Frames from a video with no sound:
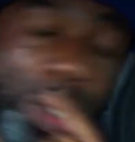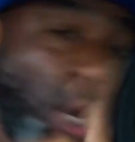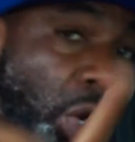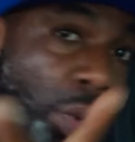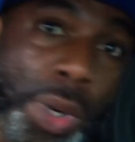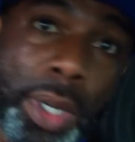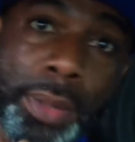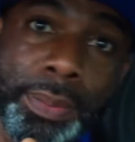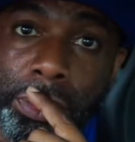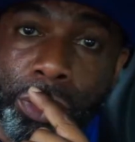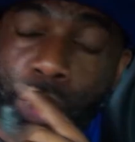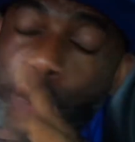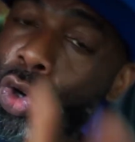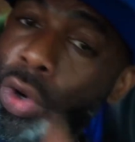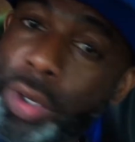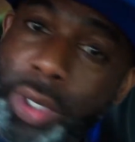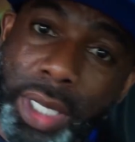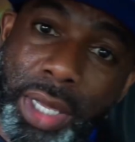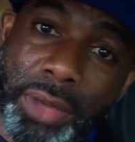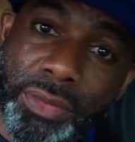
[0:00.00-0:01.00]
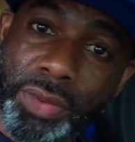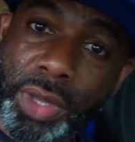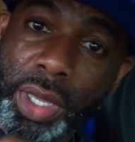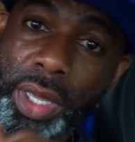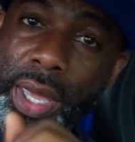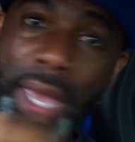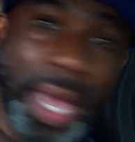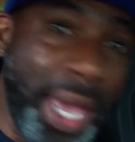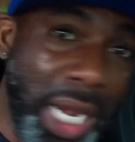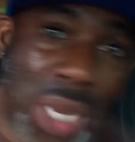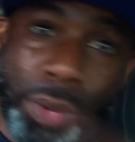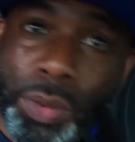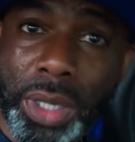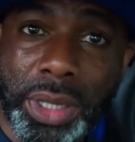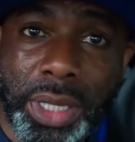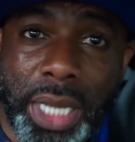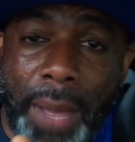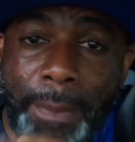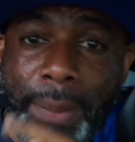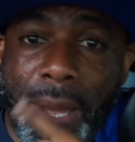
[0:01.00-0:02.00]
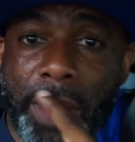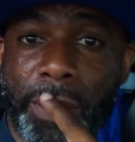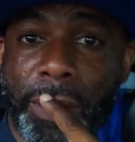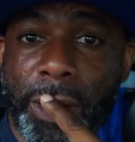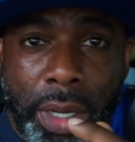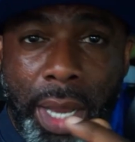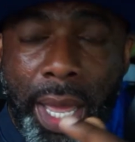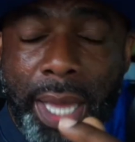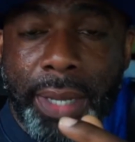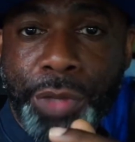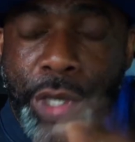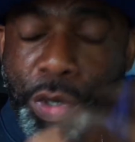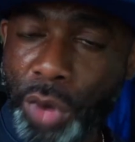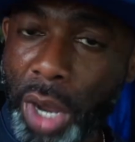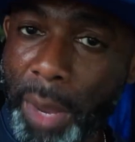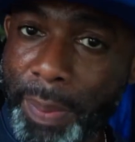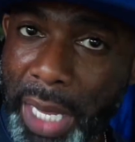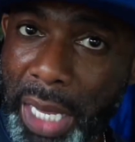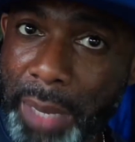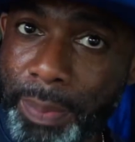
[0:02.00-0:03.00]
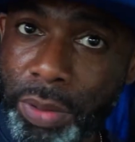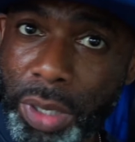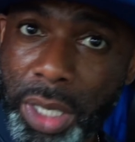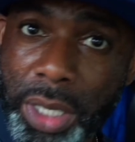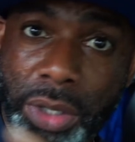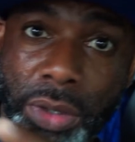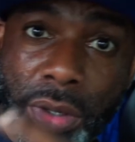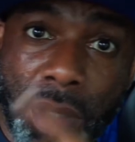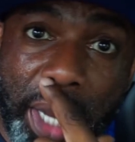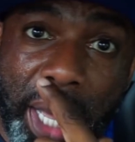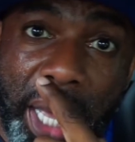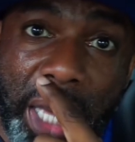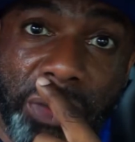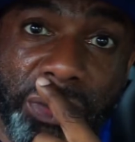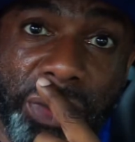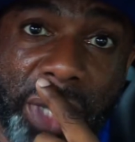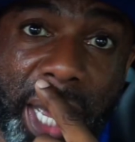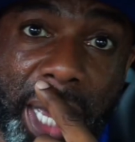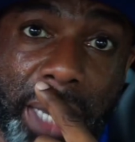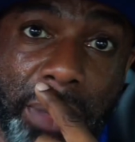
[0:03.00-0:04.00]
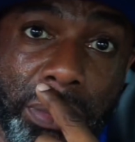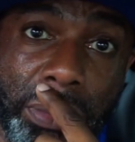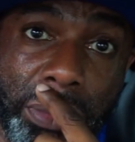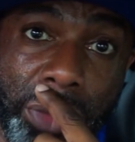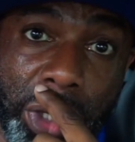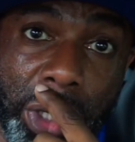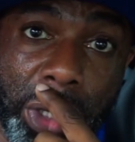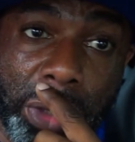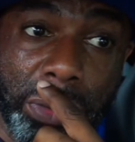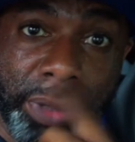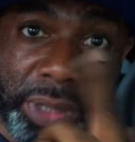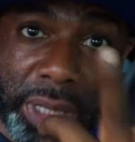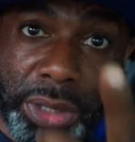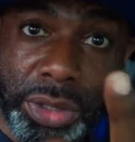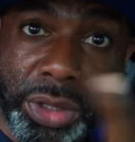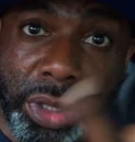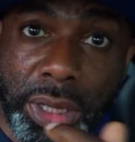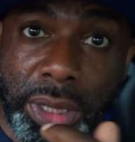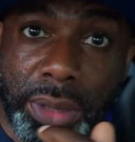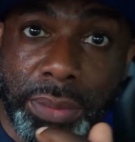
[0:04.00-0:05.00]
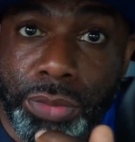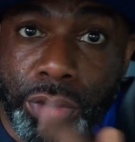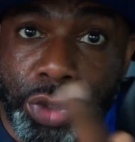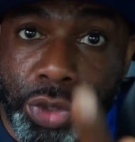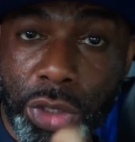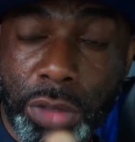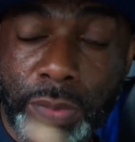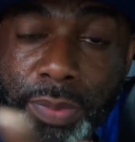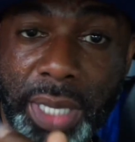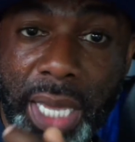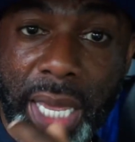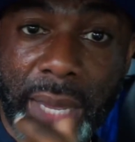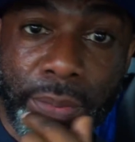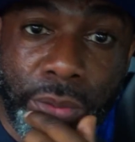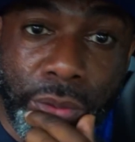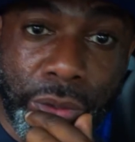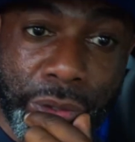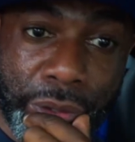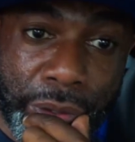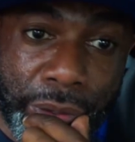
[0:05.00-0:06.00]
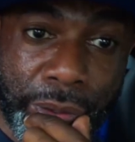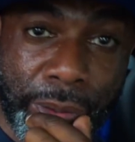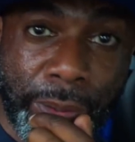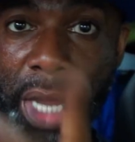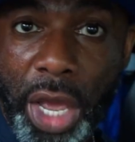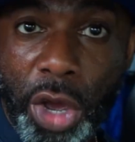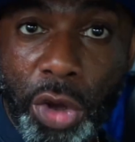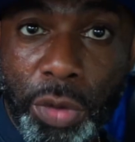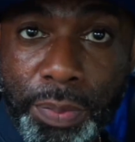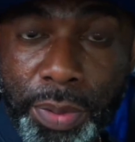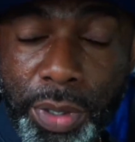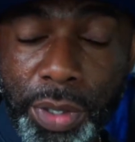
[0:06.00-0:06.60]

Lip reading: No one. Do not give anyone that power. Like, there are people in your life that, you know, potentially should be able to help